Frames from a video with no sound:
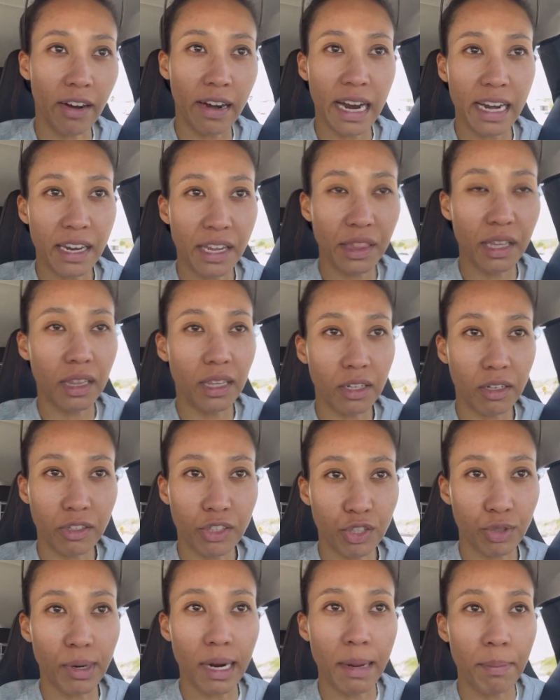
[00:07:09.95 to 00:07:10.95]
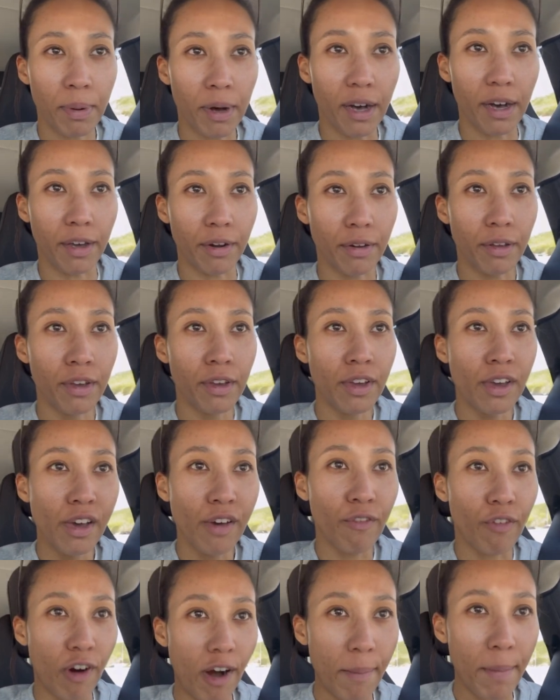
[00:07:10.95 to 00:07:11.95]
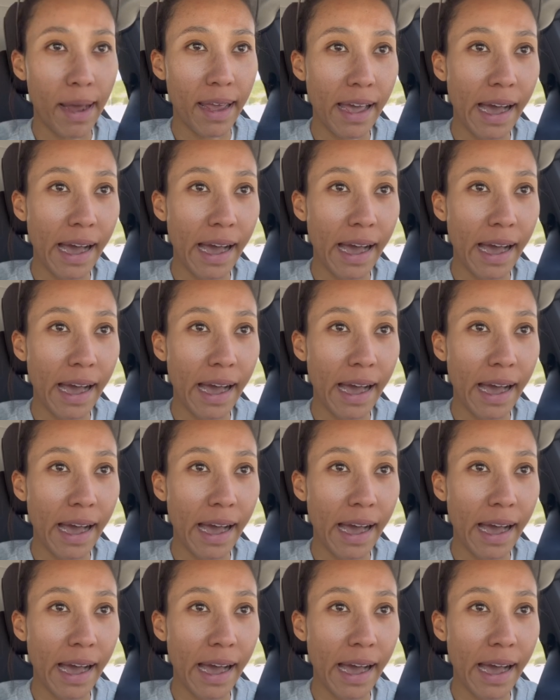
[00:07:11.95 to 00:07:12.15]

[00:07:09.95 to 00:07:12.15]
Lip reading: I need the little tripod for my